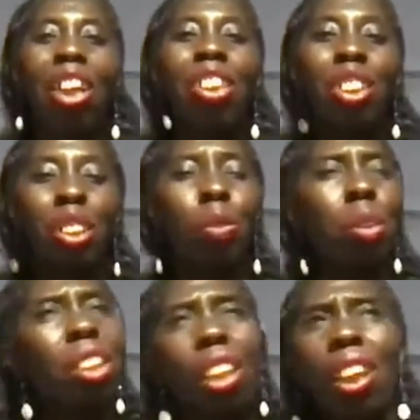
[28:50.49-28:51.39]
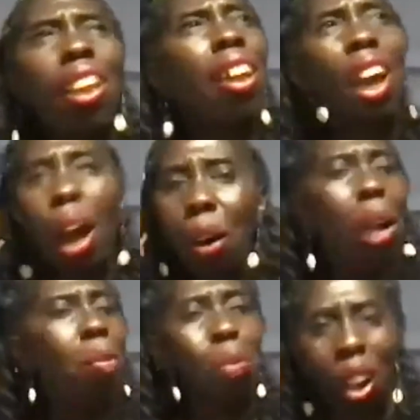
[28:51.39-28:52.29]
So you would say, how
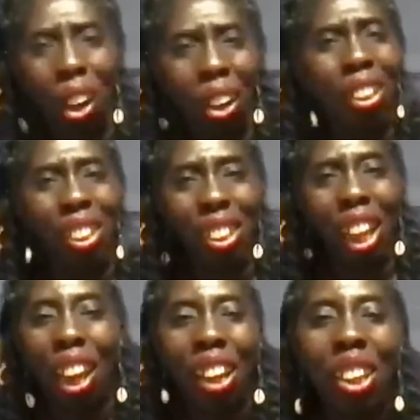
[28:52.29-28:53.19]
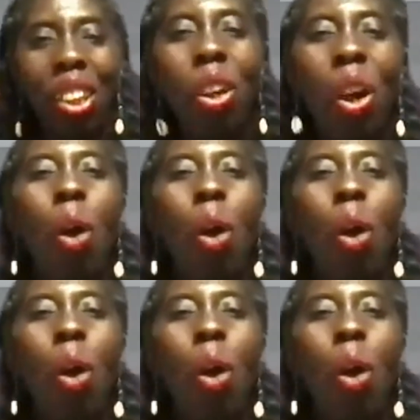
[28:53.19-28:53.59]
ironic is that, you know?